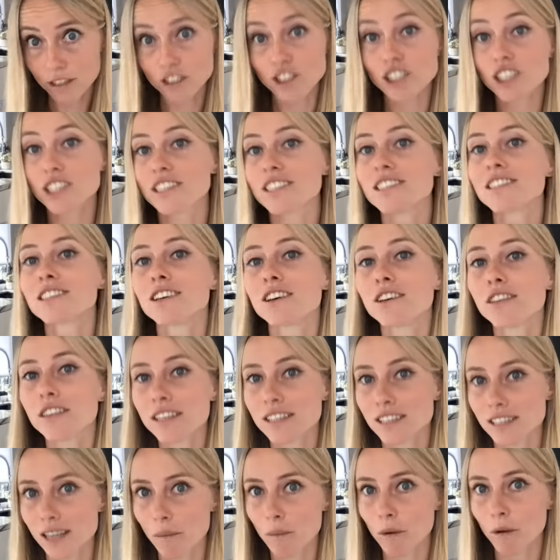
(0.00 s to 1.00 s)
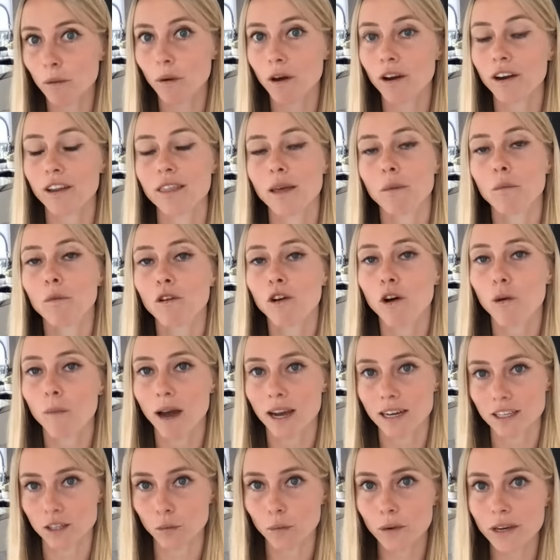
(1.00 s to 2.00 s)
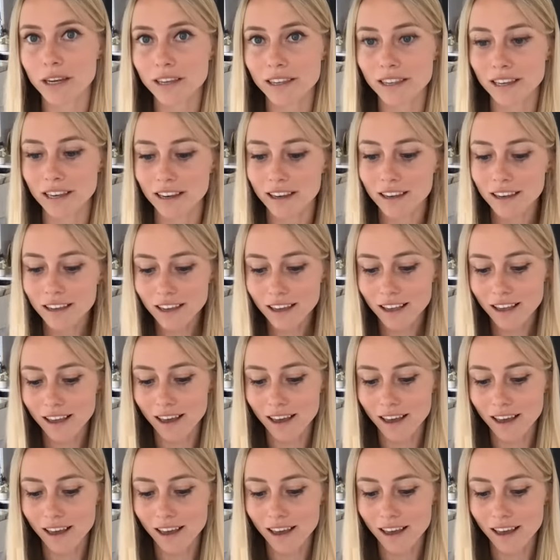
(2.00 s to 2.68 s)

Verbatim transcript: just until the summer one, and then we'll go back to weekly.